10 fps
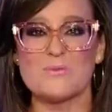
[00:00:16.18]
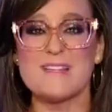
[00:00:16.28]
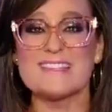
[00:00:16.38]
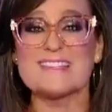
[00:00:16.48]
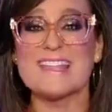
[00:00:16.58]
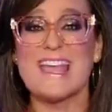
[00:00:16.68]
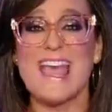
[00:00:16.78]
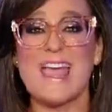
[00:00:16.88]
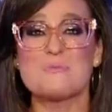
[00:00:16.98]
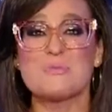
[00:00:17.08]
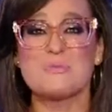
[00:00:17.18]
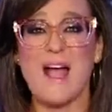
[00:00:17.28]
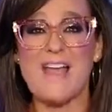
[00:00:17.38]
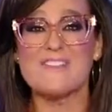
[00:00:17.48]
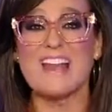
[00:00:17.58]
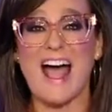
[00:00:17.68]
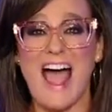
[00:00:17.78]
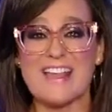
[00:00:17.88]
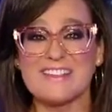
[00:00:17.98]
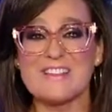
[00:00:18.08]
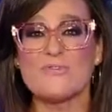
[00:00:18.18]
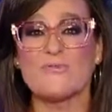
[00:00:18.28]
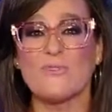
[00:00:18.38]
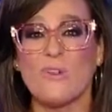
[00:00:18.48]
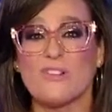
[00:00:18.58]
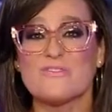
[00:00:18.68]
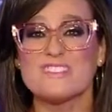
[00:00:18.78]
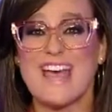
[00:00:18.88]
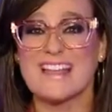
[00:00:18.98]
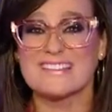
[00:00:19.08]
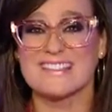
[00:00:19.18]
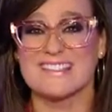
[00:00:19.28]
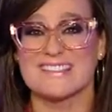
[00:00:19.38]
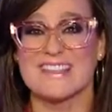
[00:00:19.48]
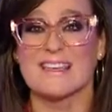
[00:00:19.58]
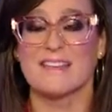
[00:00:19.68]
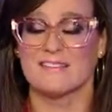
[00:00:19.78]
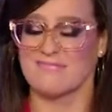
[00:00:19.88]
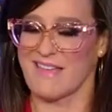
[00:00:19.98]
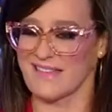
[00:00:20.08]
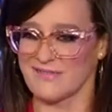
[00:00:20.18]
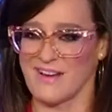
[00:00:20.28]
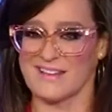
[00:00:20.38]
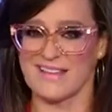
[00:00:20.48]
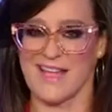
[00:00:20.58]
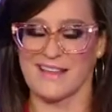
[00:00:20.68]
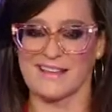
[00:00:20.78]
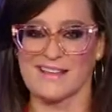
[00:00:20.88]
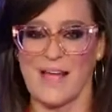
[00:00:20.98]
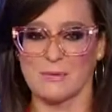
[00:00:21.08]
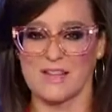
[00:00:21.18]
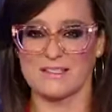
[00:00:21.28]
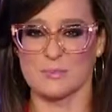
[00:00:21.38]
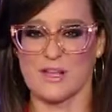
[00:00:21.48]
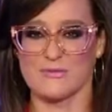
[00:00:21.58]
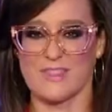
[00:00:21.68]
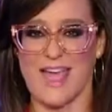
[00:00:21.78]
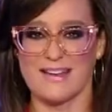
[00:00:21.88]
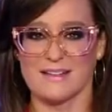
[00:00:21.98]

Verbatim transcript: wins a private island full of Teslas. That's very exciting. I would like to play for that.